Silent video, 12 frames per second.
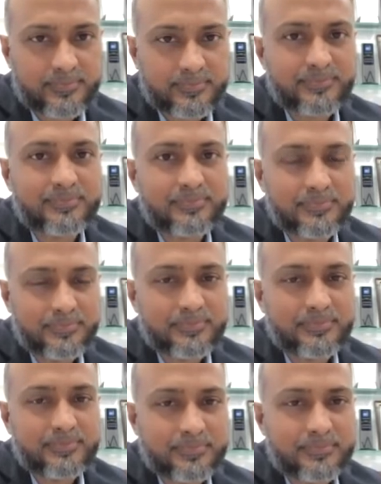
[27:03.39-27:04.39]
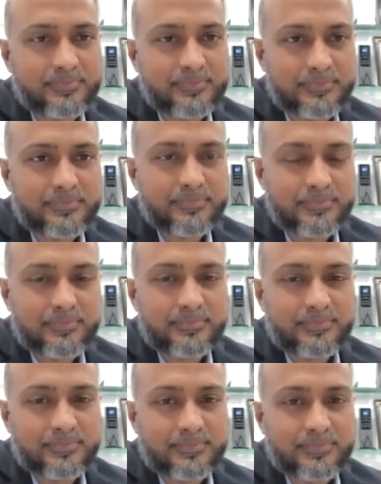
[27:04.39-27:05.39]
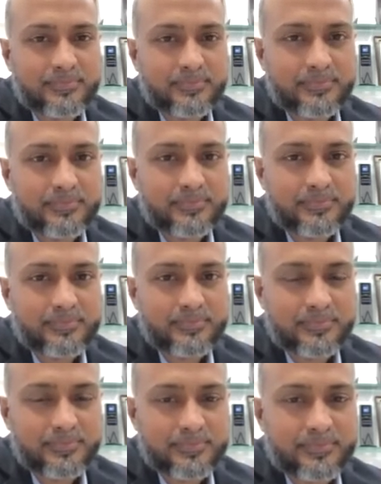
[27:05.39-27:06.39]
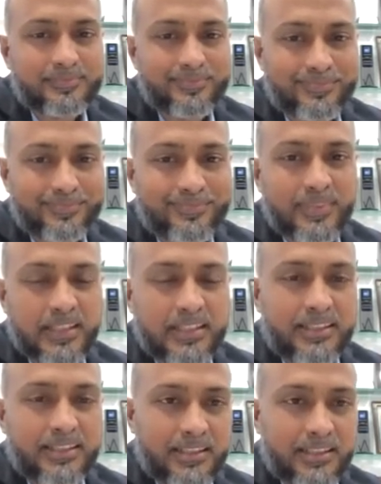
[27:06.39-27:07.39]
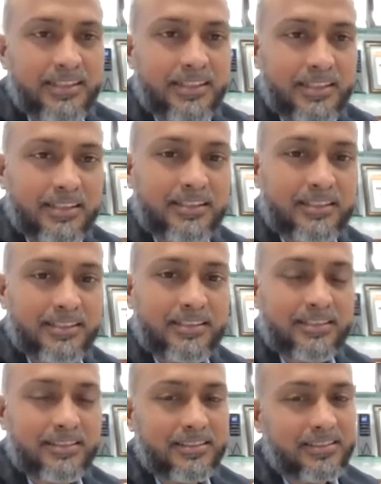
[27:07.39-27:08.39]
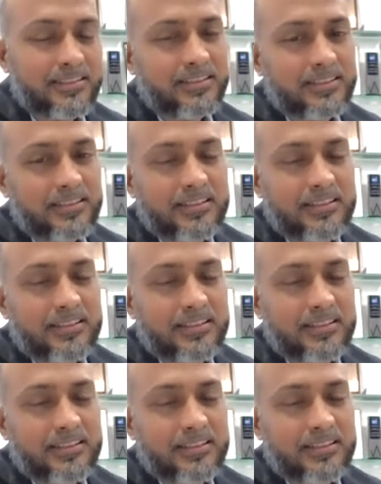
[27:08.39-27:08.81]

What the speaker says: [no speech]